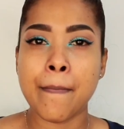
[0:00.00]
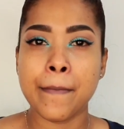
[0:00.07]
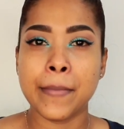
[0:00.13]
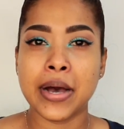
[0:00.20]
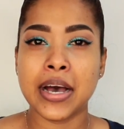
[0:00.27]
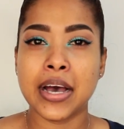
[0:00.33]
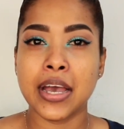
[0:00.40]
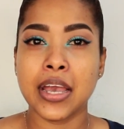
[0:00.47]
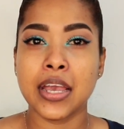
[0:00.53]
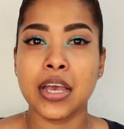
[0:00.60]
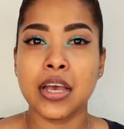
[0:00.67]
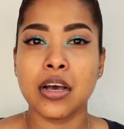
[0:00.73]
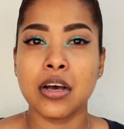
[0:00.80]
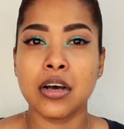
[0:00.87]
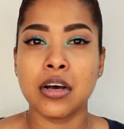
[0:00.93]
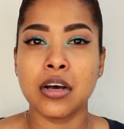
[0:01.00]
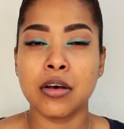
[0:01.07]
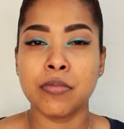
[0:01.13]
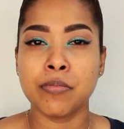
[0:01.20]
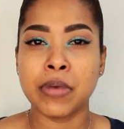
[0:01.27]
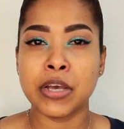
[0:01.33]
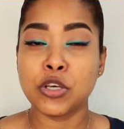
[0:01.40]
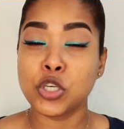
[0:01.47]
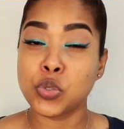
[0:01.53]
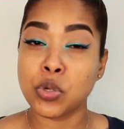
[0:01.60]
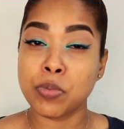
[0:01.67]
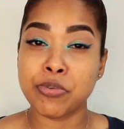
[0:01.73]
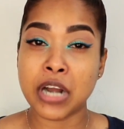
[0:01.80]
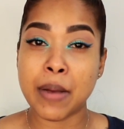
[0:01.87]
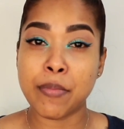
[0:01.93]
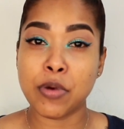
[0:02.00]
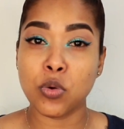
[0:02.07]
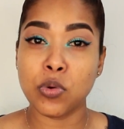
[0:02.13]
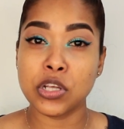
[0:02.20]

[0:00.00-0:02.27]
my my usual primer,